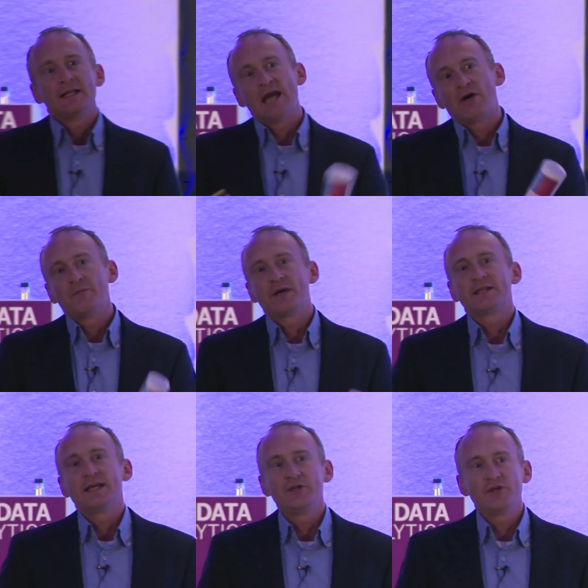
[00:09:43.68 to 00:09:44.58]
Now a
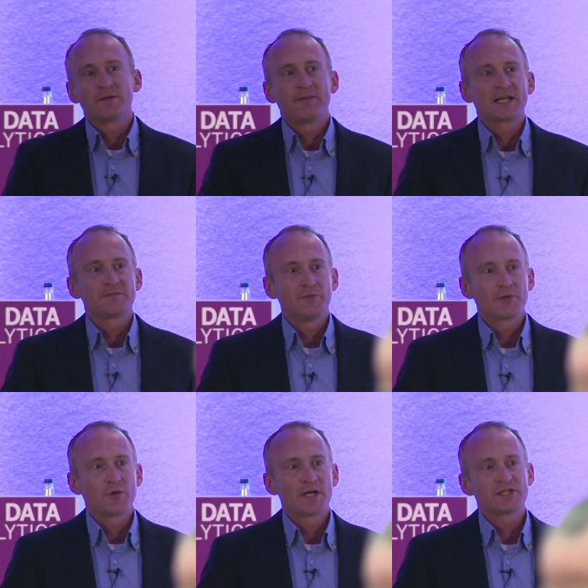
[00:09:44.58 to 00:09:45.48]
month later, you come back to me
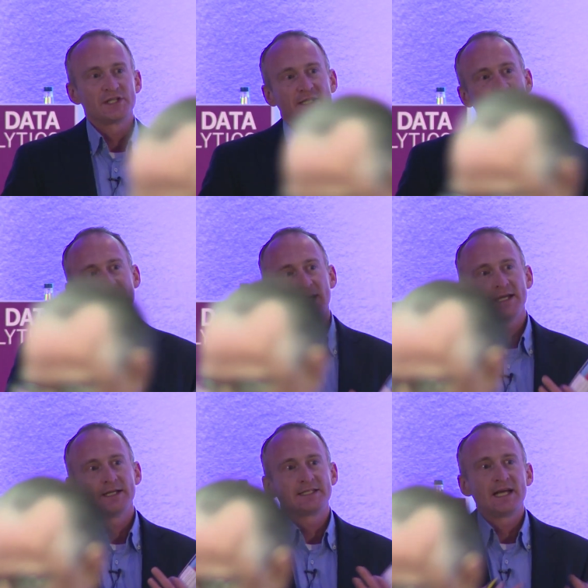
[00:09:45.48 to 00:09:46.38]
with a question and
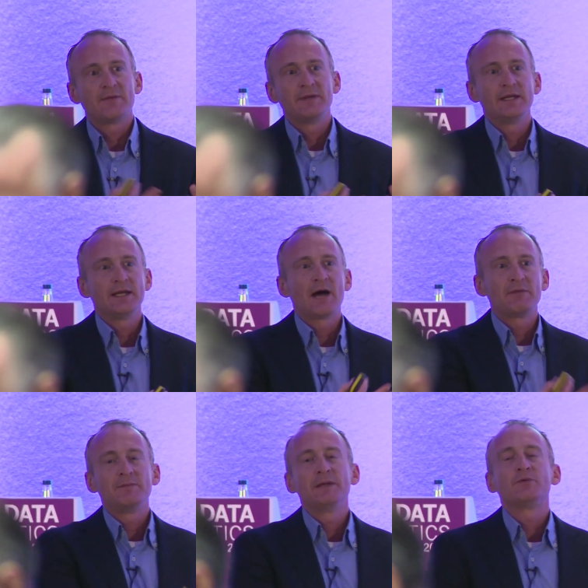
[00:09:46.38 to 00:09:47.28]
say, tell me how
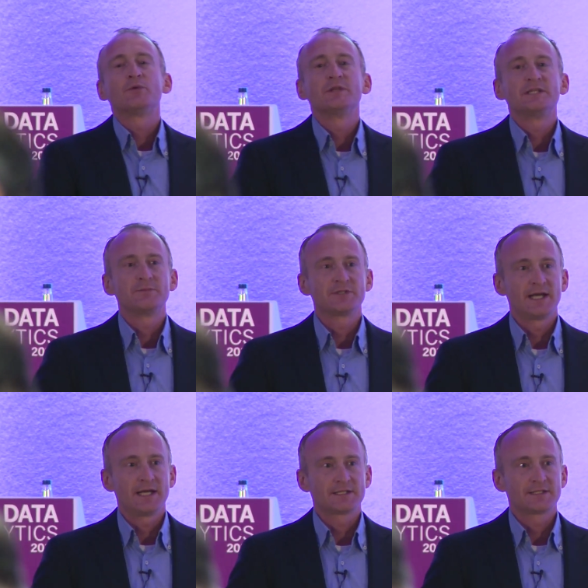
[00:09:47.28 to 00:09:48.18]
many people were in these
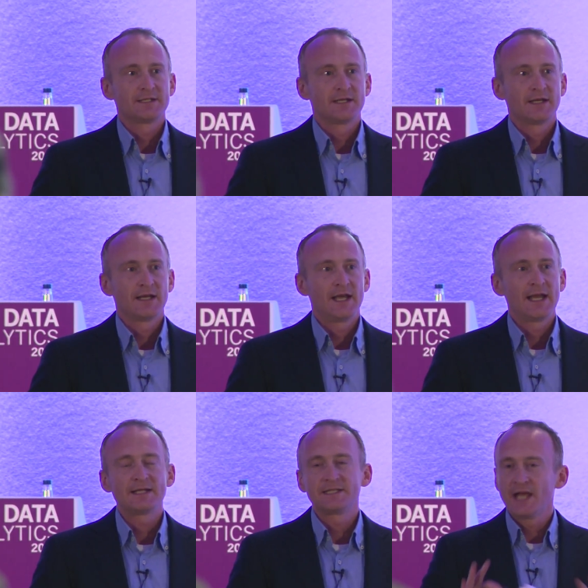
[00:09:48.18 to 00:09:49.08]
mosaics.
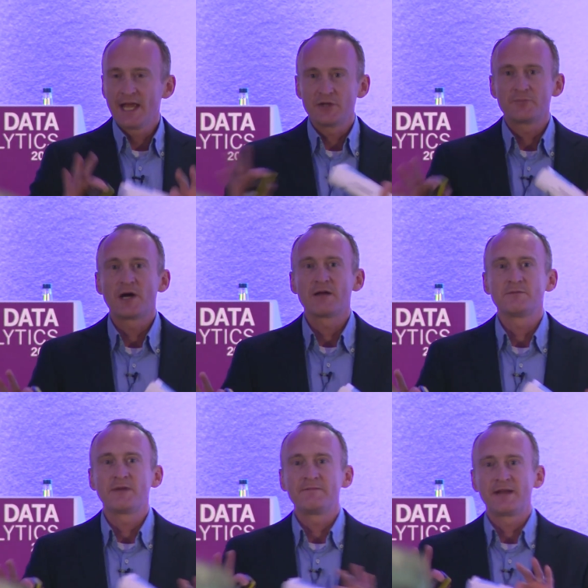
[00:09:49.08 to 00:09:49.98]
And I say, hey, no
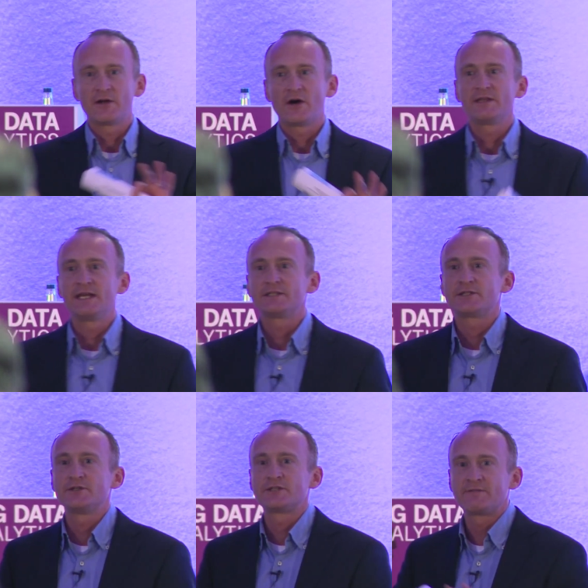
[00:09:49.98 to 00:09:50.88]
problem. I've got all the
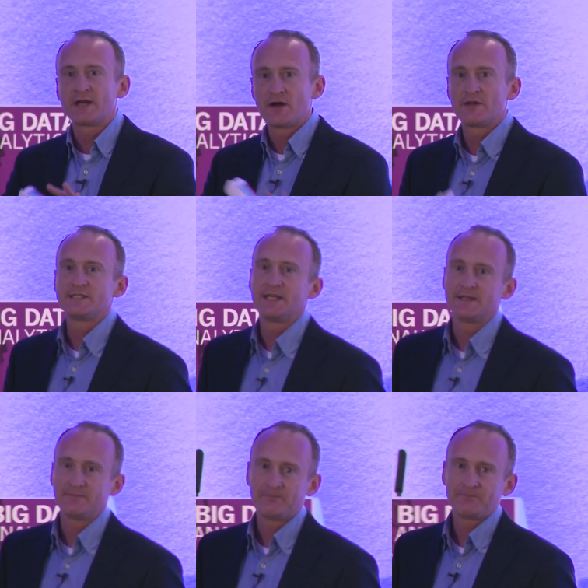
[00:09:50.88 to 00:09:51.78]
answers. I've got all the
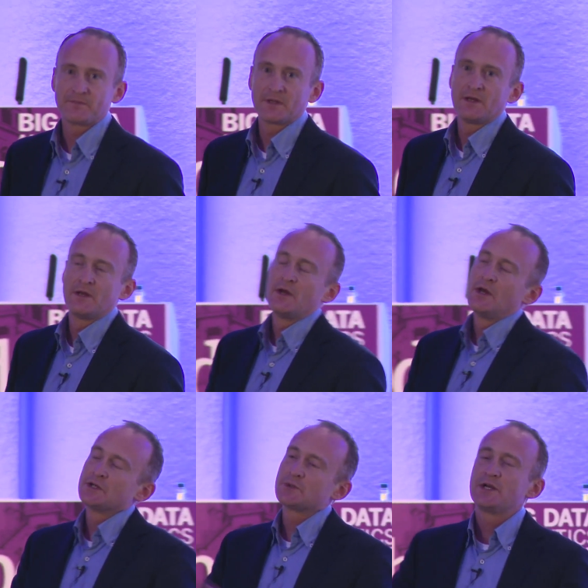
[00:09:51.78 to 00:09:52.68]
data.
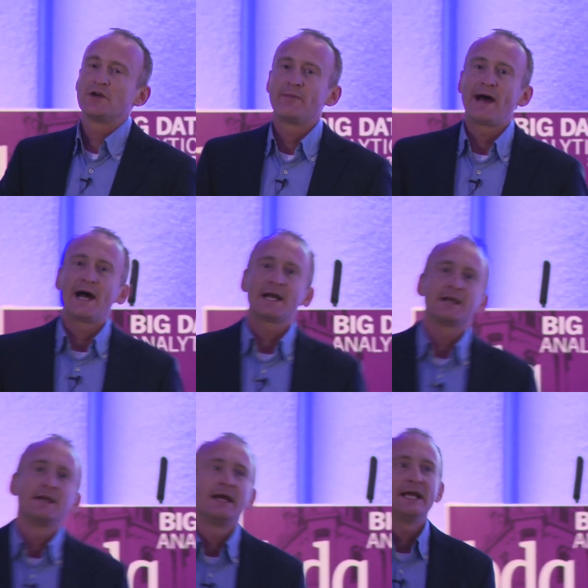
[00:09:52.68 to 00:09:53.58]
So I go back.
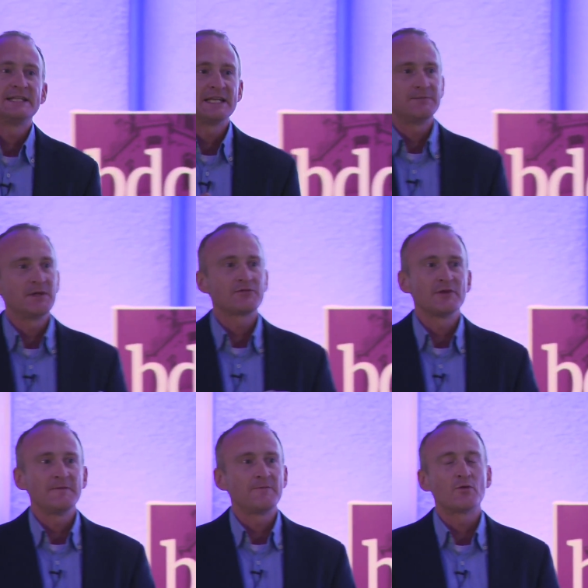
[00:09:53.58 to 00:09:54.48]
It takes me
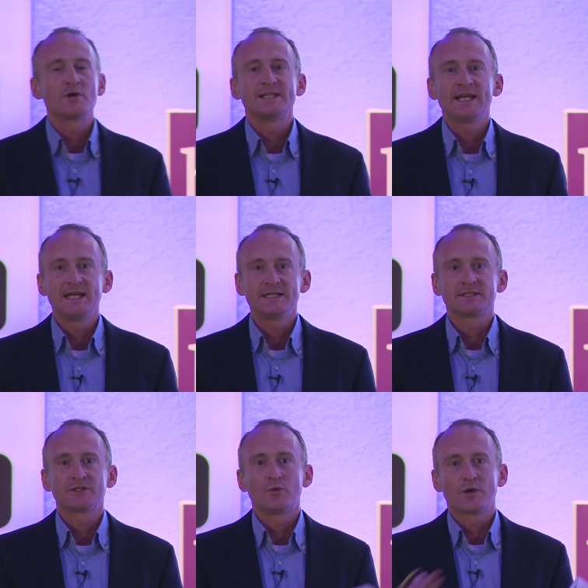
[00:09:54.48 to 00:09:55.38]
3-4
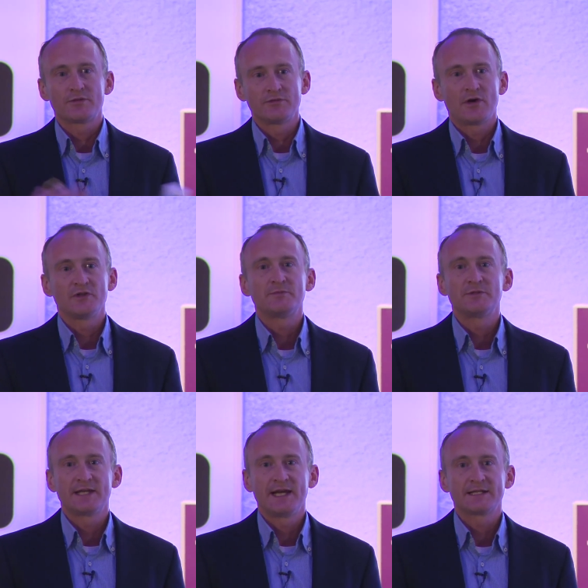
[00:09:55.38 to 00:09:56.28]
days to work through all those
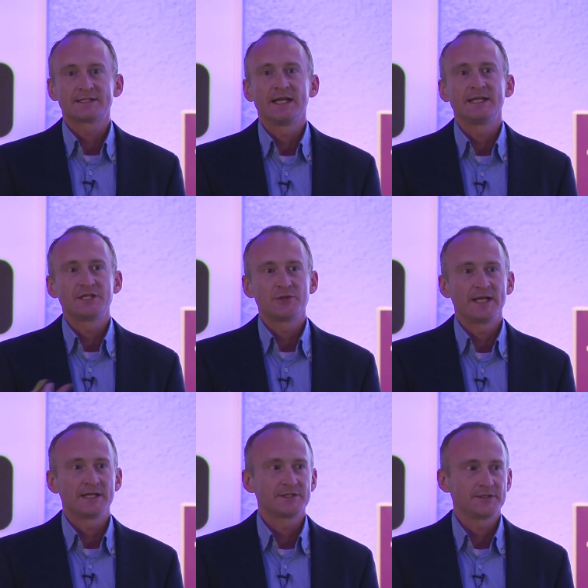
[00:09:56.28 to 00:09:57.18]
mosaics and get you
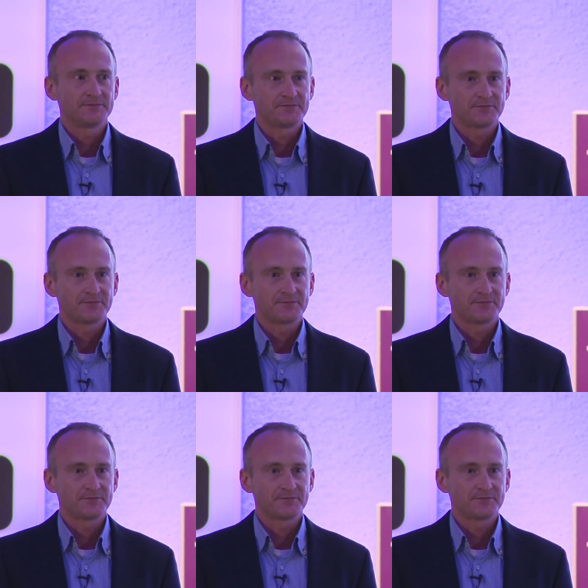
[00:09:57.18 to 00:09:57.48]
an answer.